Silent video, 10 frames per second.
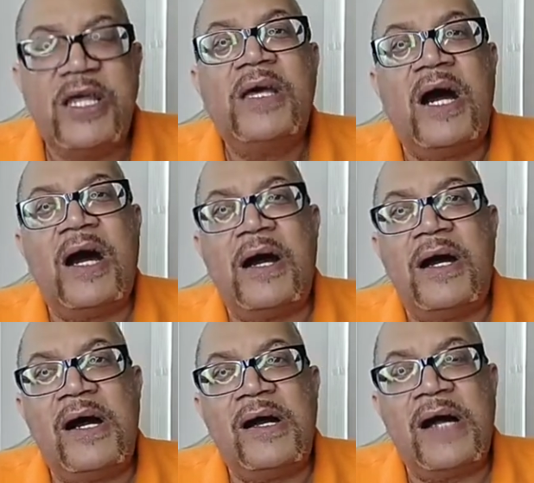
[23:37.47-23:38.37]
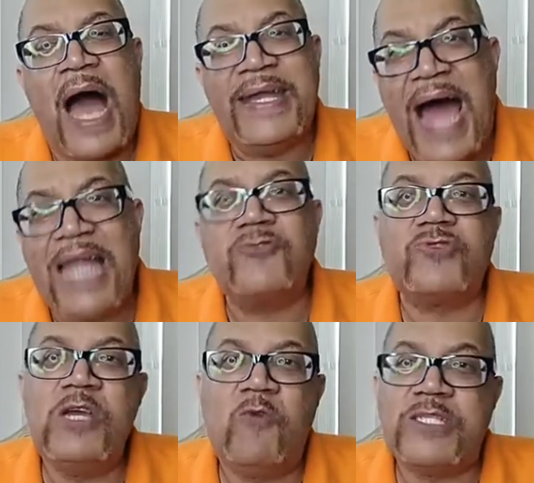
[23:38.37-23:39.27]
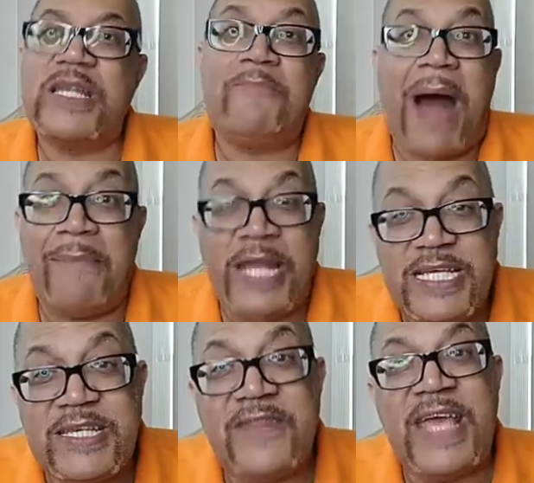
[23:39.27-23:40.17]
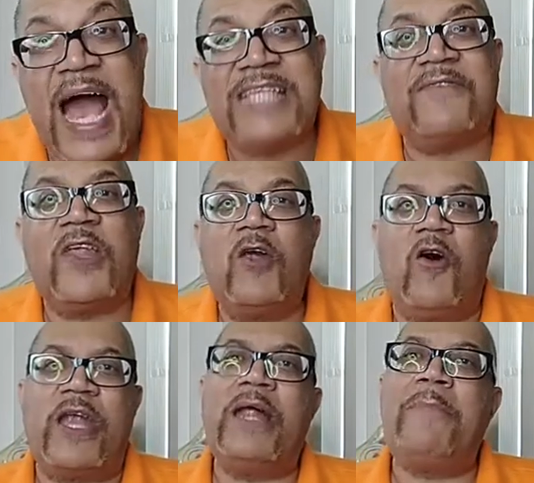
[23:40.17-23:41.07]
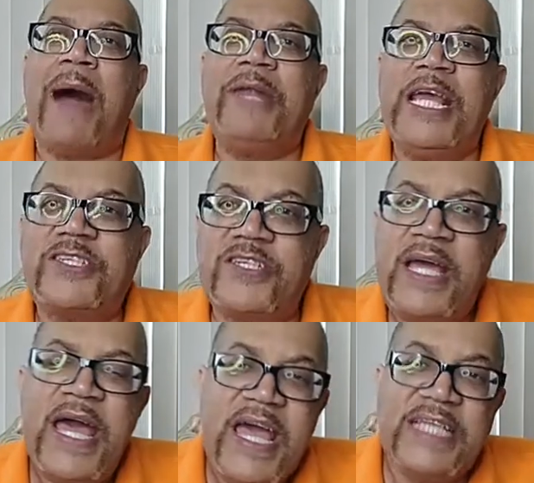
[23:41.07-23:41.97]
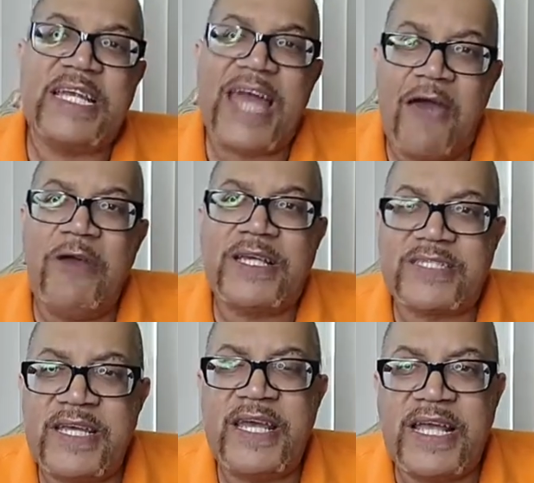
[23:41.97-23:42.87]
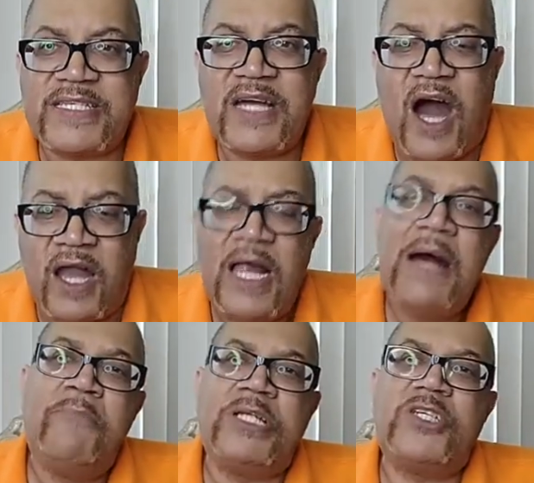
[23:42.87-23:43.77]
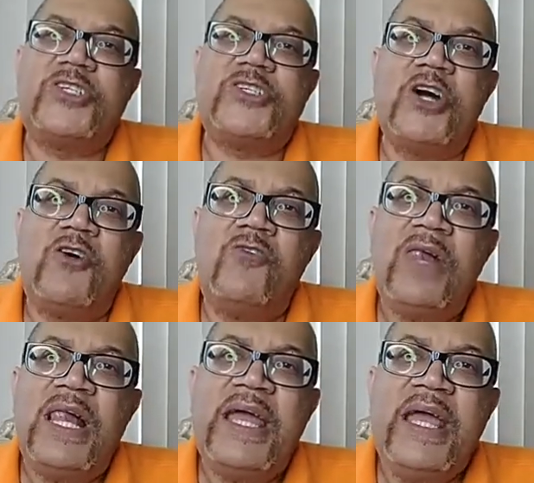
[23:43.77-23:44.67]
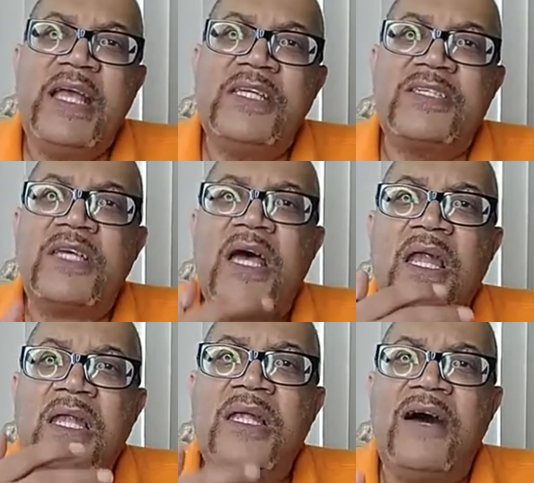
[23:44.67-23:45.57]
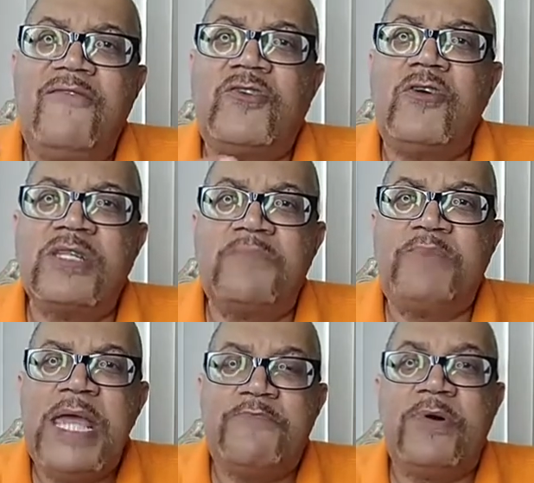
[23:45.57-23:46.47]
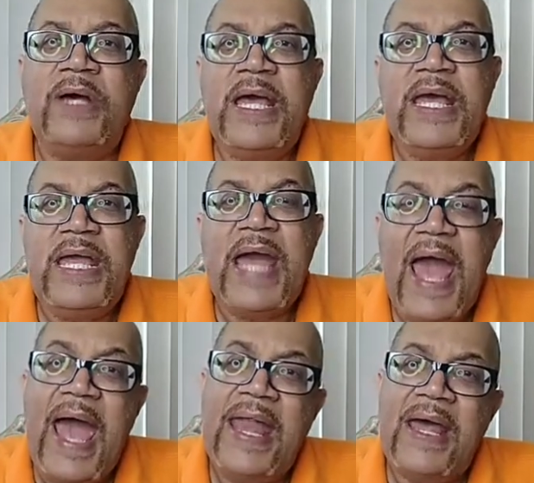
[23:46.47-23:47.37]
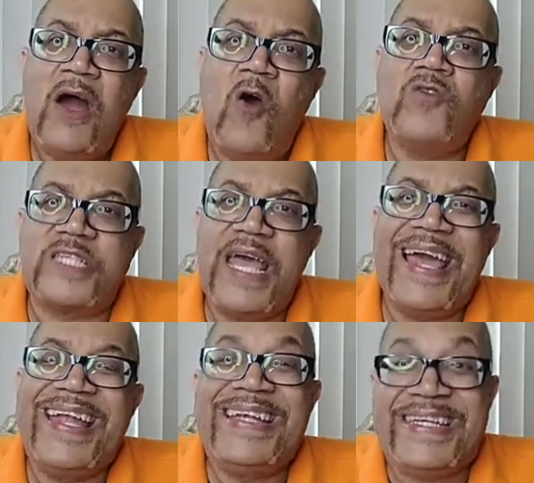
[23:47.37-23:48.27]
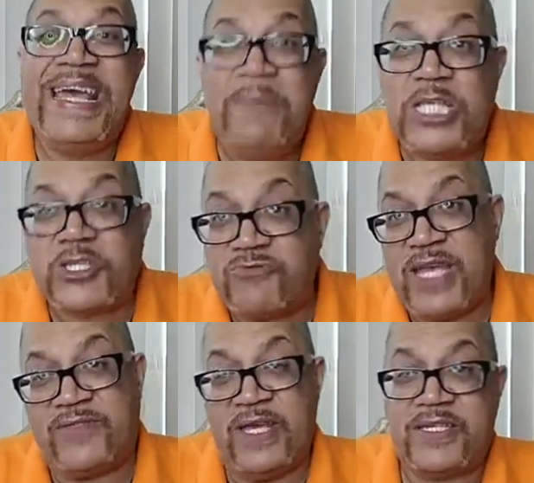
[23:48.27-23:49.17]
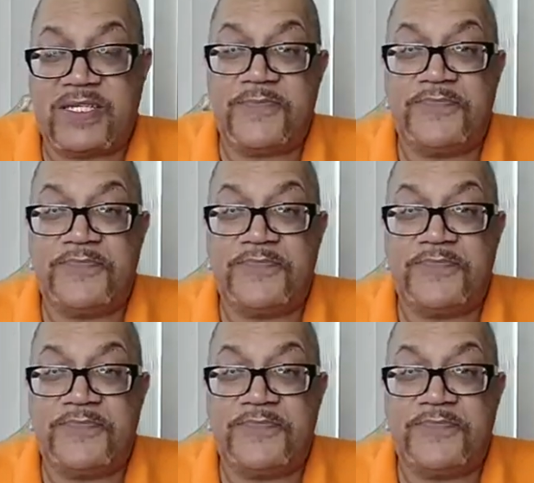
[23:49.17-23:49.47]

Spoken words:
Idolatry was an abomination in the eyes of the Lord. An abomination is a direct sin against God. But to show his love toward the people, he had Hosea demonstrate this